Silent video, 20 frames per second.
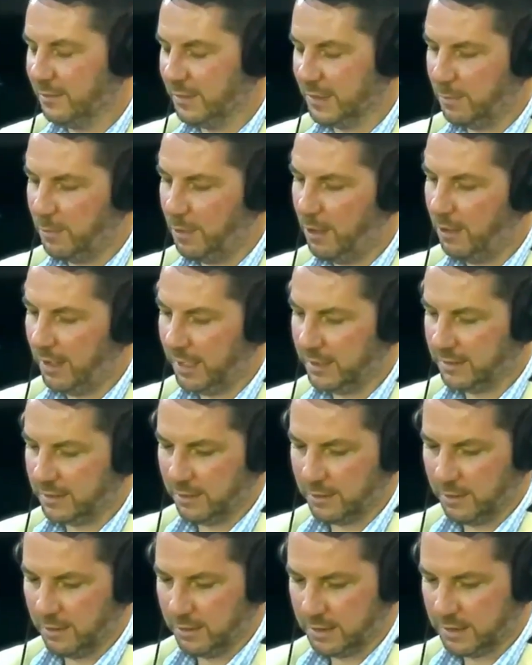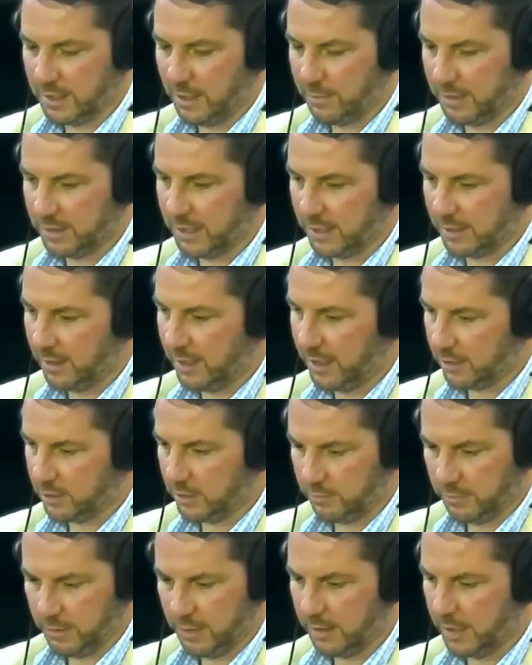there was a mall out there called Somerset
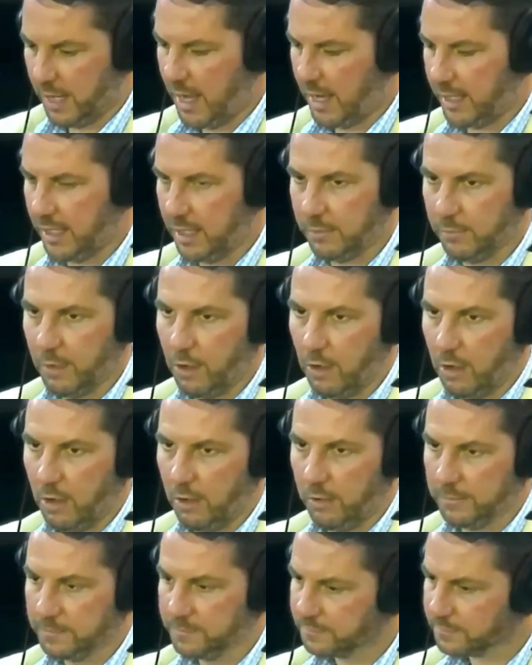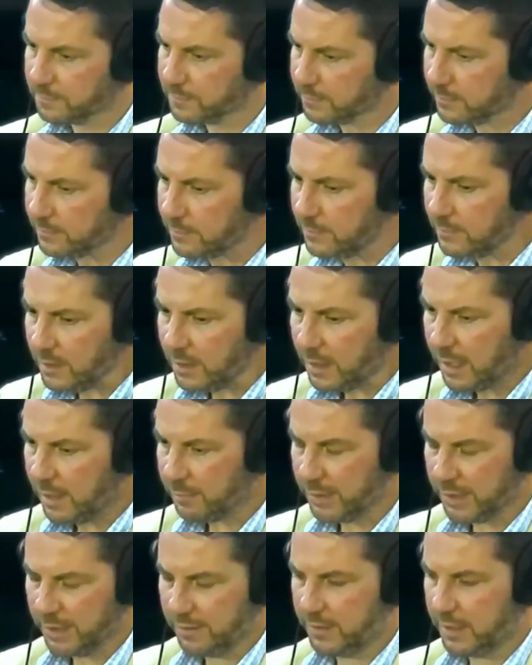Collection, really high-end mall.
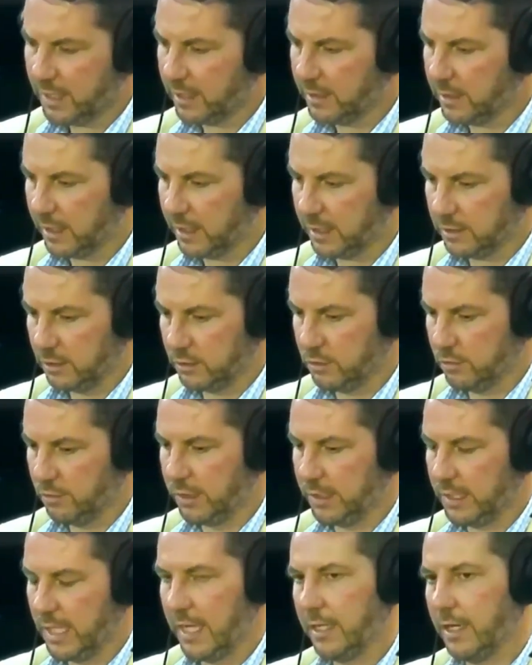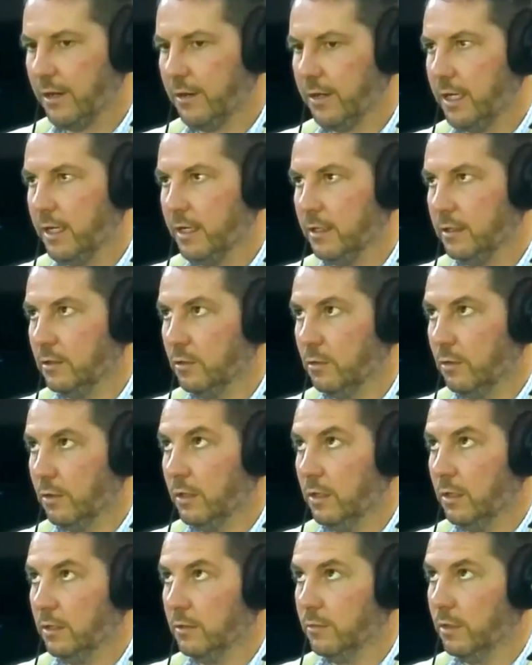And believe it or not, Detroit, that area,
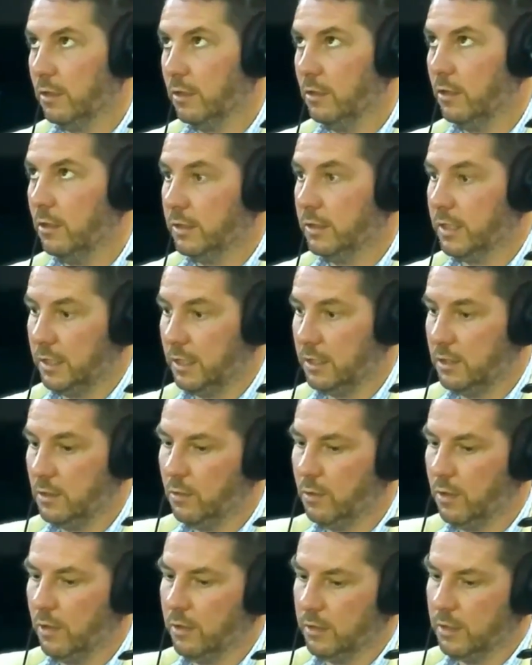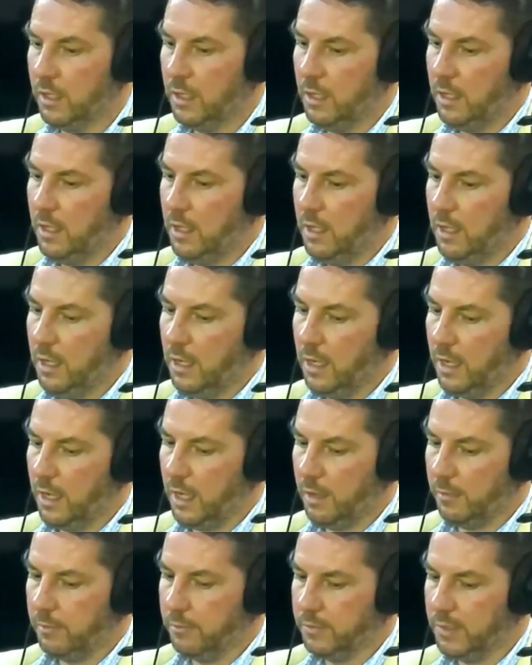Royal Oak, and then north,
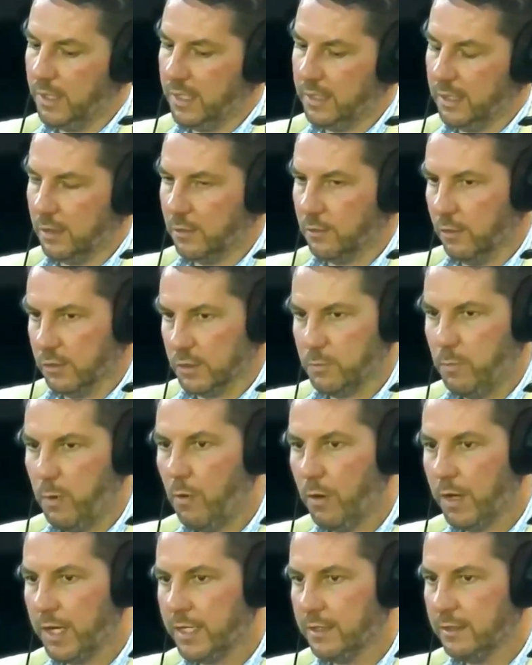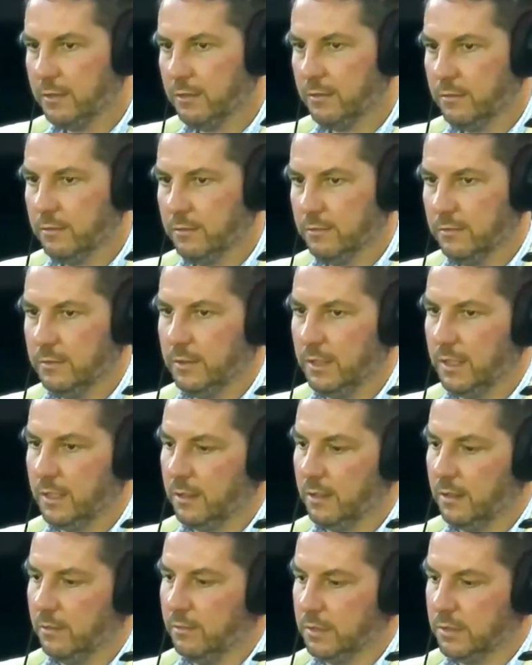you had Grosse Pointe,
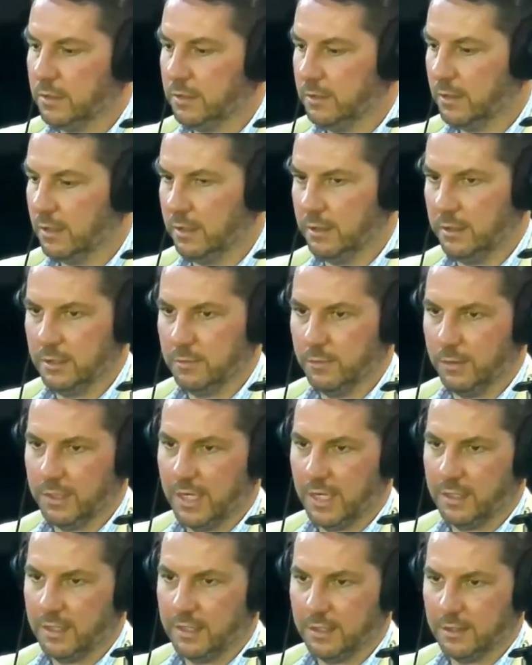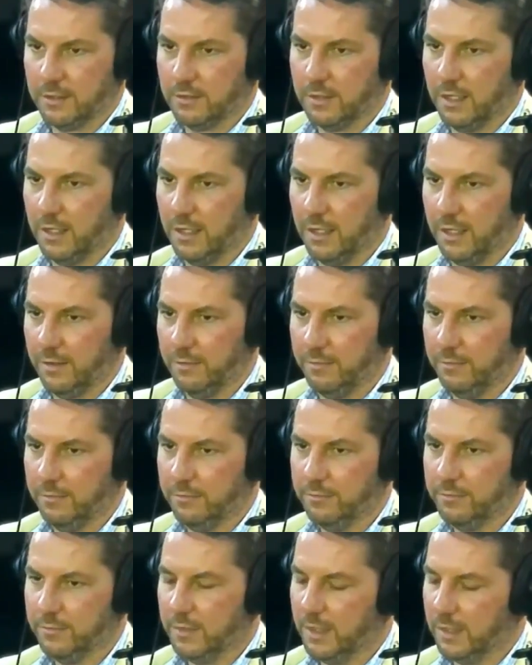which Clint Eastwood had his
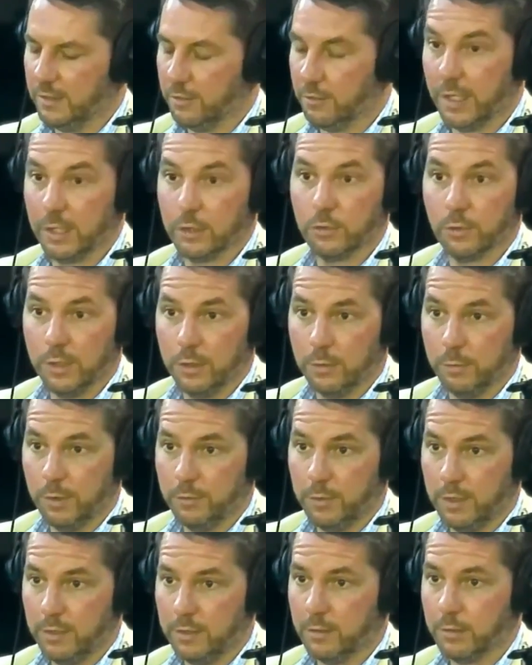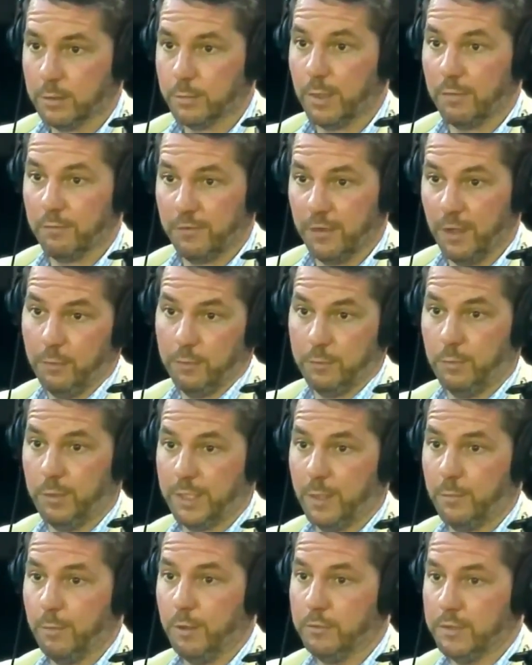Gran Torino movie that was being
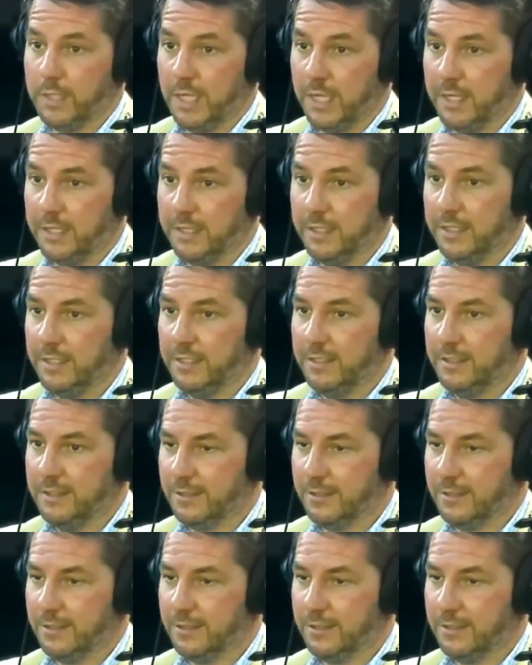filmed when I moved in.